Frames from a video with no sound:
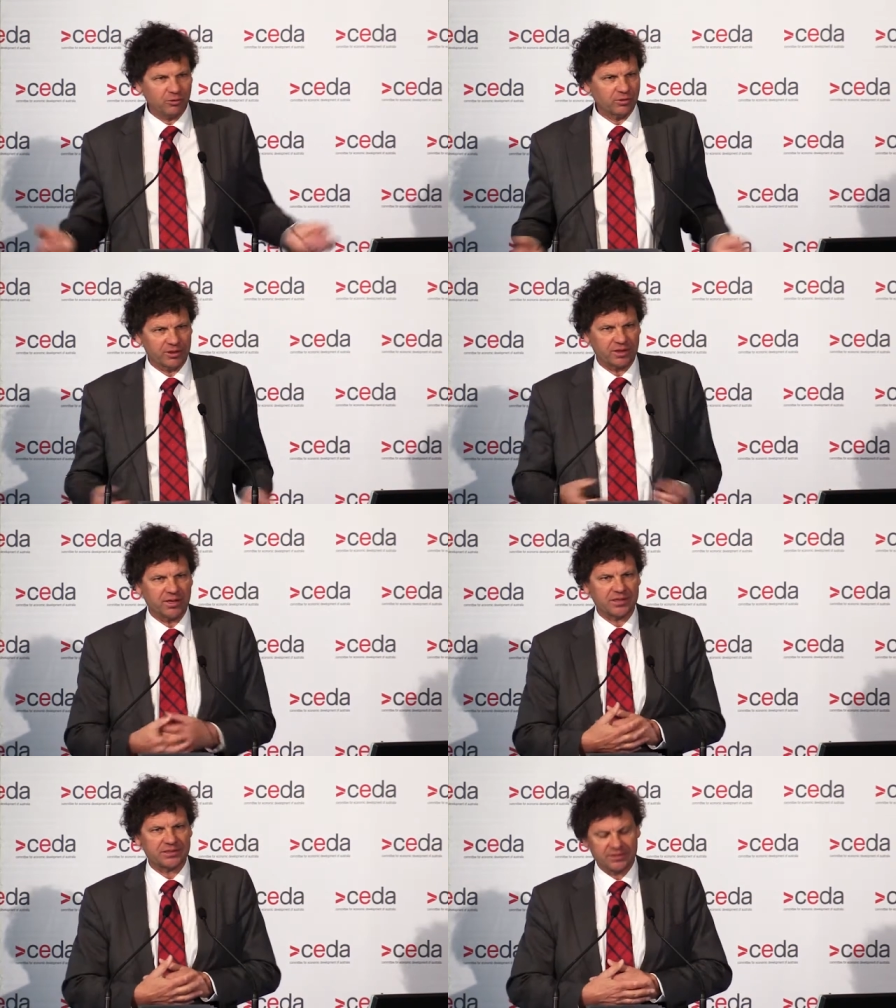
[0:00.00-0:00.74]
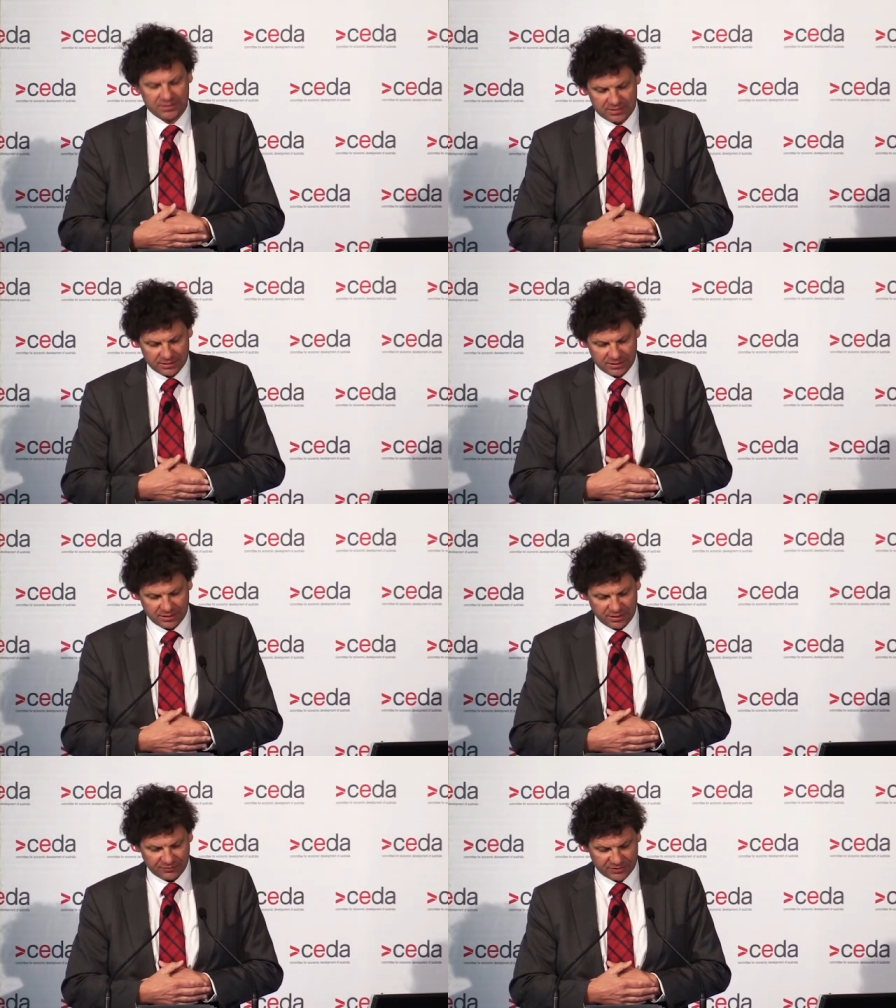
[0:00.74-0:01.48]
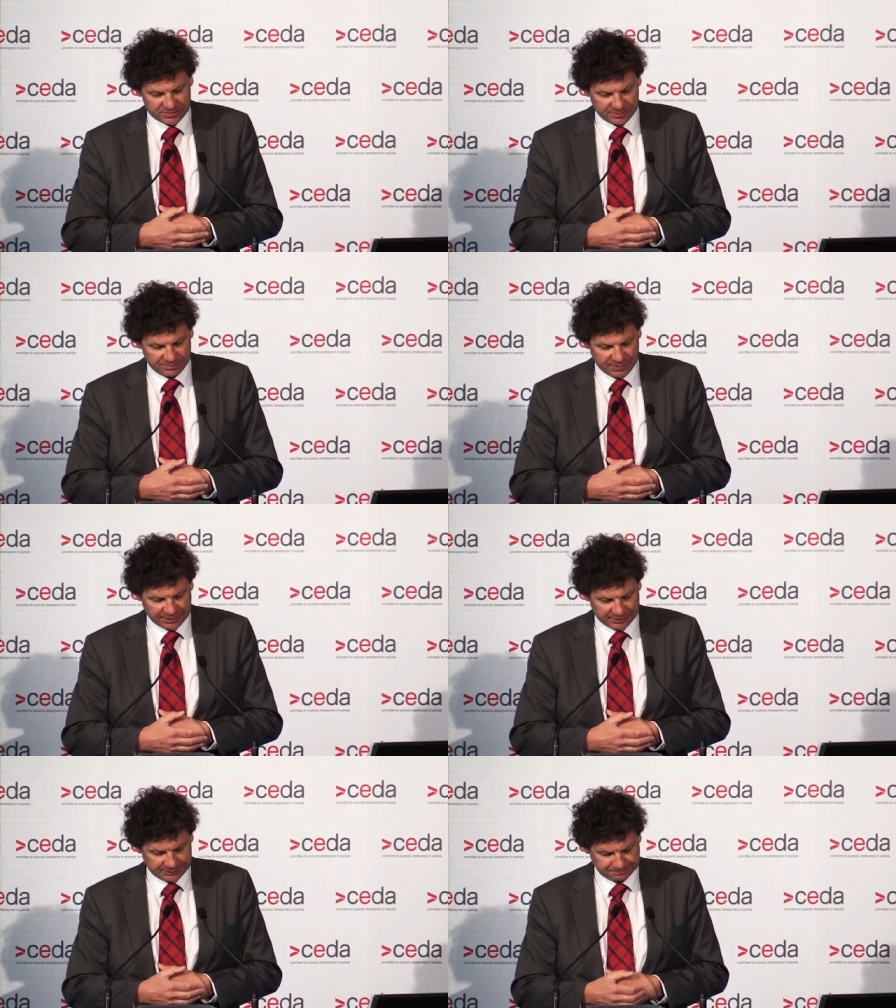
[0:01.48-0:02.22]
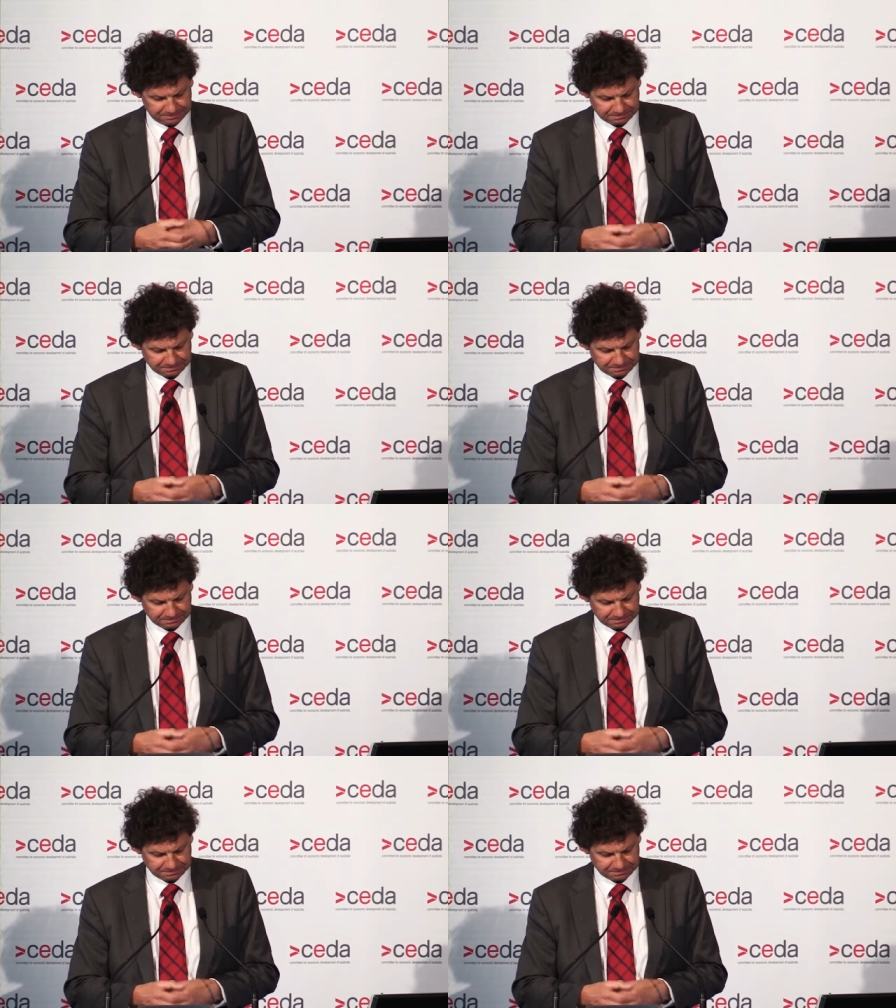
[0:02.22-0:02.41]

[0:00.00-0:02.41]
organised investment banker?